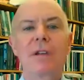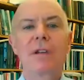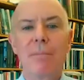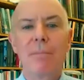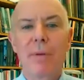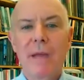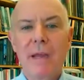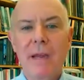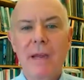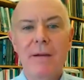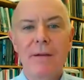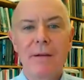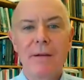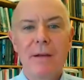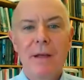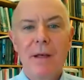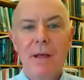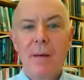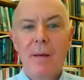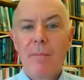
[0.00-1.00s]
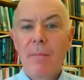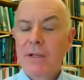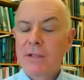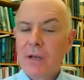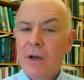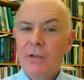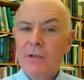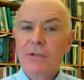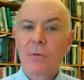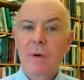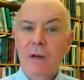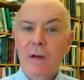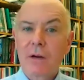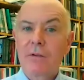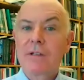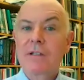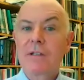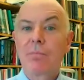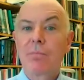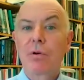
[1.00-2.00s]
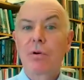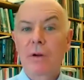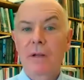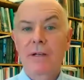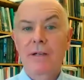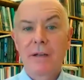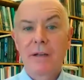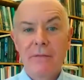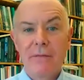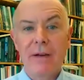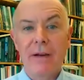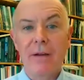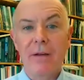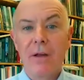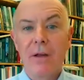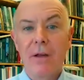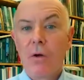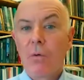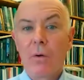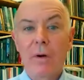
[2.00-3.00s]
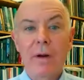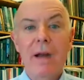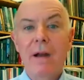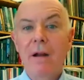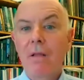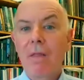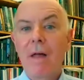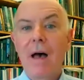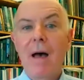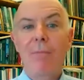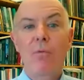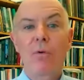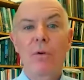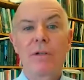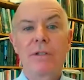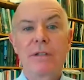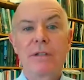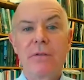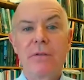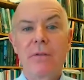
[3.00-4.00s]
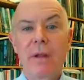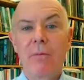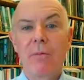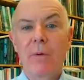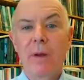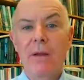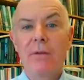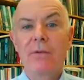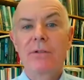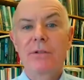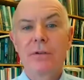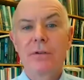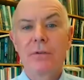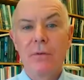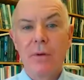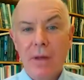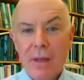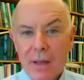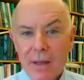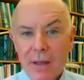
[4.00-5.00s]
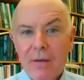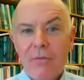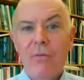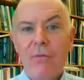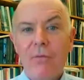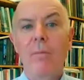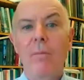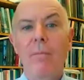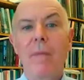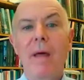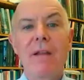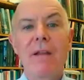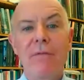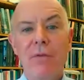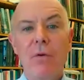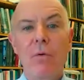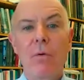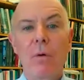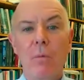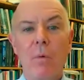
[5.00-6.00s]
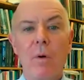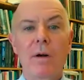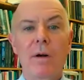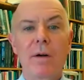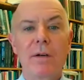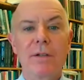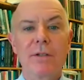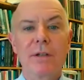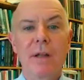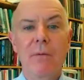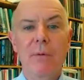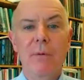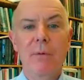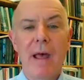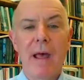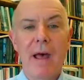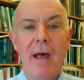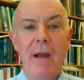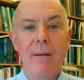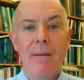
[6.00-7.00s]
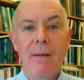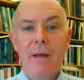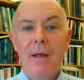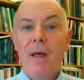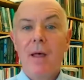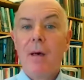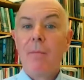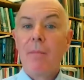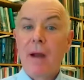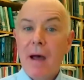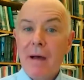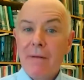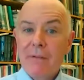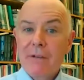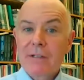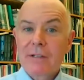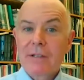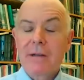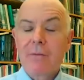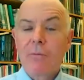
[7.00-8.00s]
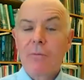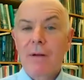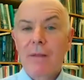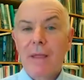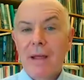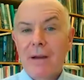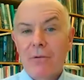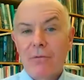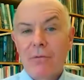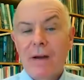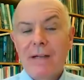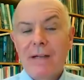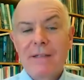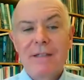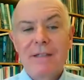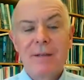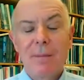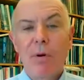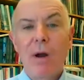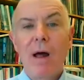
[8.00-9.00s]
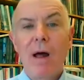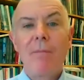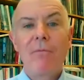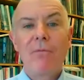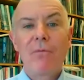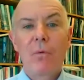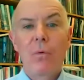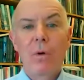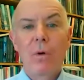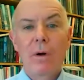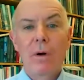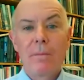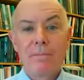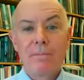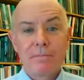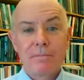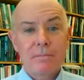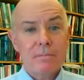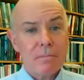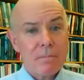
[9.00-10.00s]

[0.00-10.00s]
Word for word: to compete, but it's also an increase in productivity. We're getting a lot more steel than we used to for many fewer workers than we had. But obviously, what that creates is a problem for